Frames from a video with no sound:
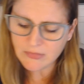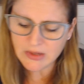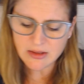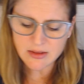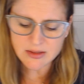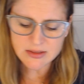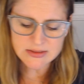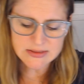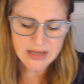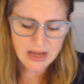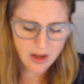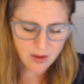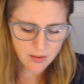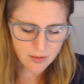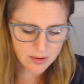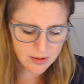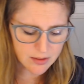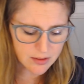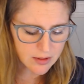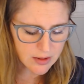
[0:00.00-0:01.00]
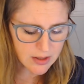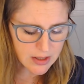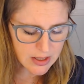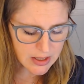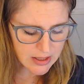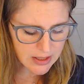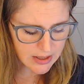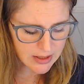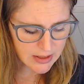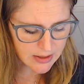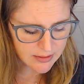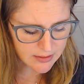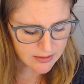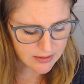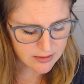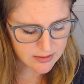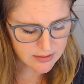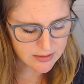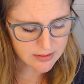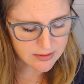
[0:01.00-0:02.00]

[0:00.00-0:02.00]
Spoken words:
Tower, the